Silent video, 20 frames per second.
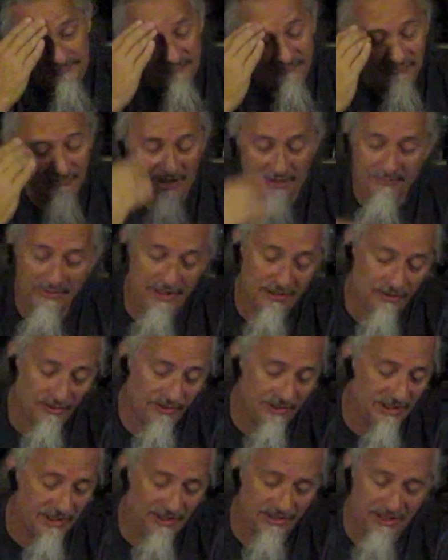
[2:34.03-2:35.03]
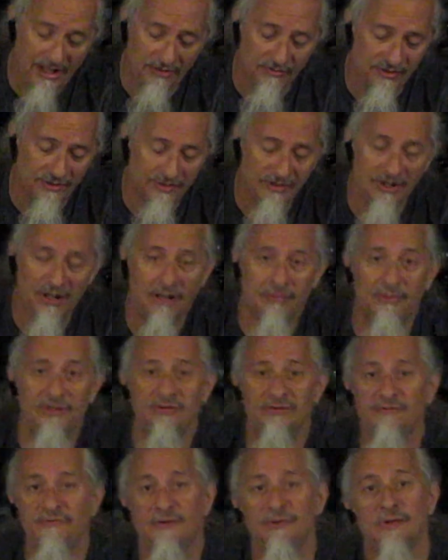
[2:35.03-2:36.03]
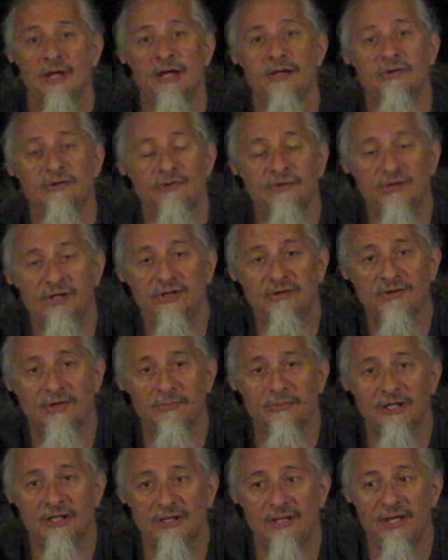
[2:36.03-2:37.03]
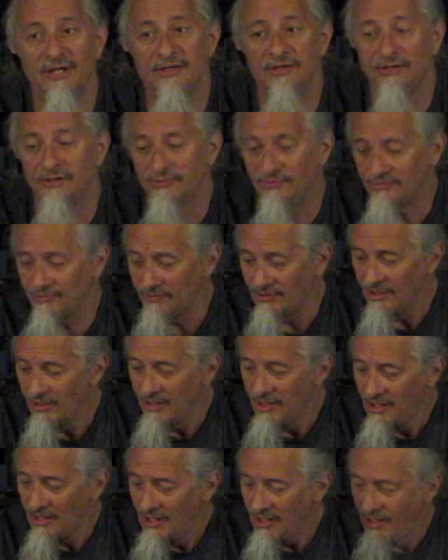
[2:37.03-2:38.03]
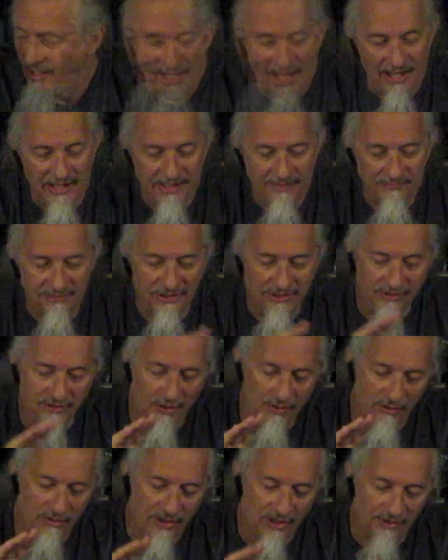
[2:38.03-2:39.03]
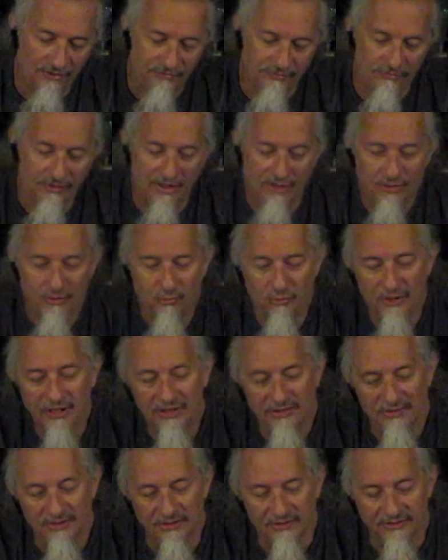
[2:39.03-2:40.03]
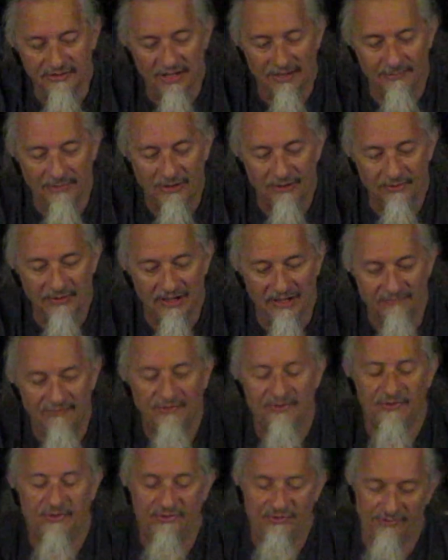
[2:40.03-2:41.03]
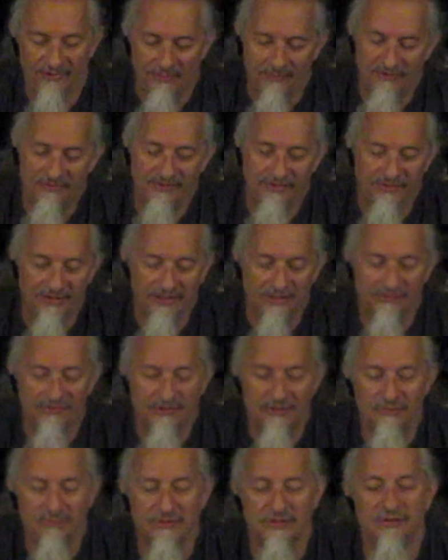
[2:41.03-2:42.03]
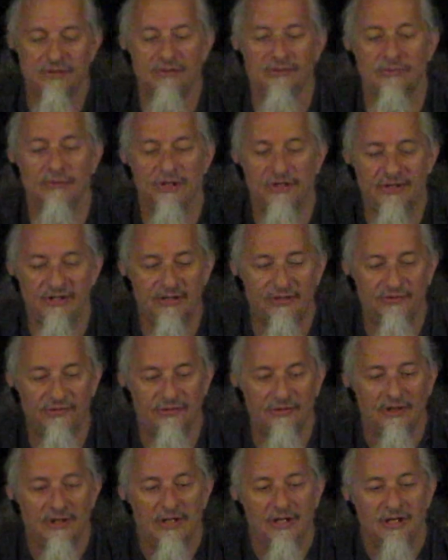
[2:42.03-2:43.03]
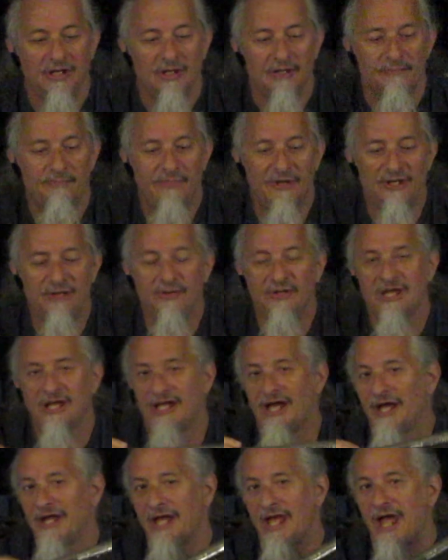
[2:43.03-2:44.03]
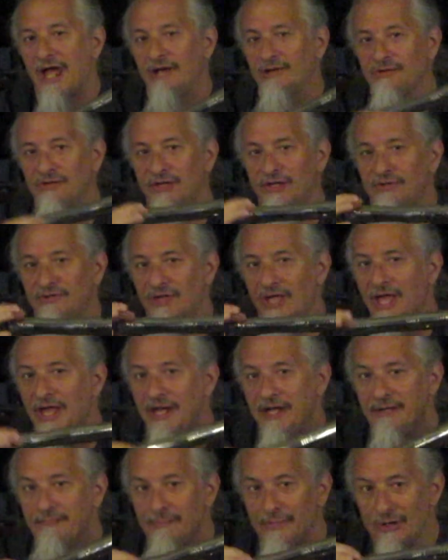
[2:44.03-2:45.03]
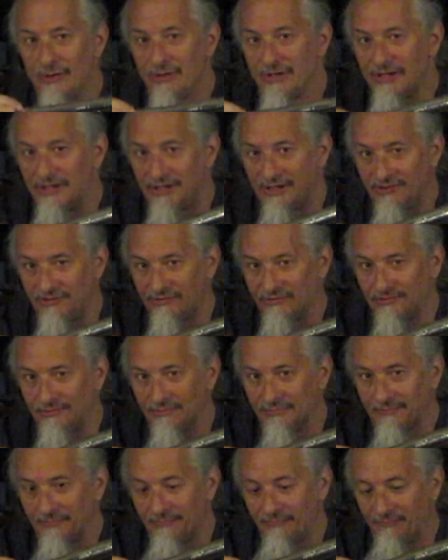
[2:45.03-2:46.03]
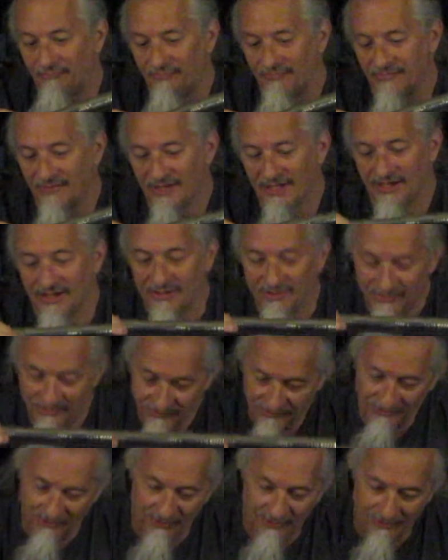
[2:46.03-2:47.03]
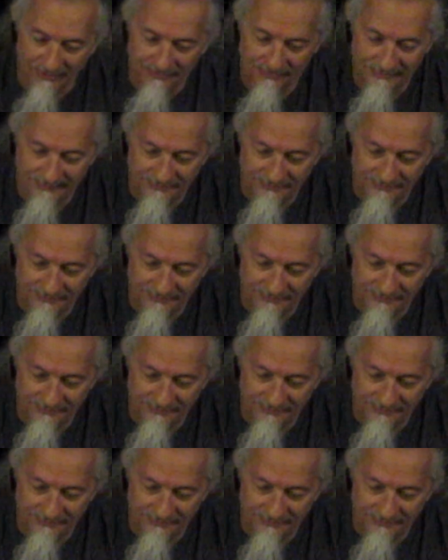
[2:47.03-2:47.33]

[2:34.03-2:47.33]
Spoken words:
let me know again down in the comments if you'd like to see something like this. I am going to go through a quick little demo of some of the things that you can do with this, but you cannot access edit mode in this. So,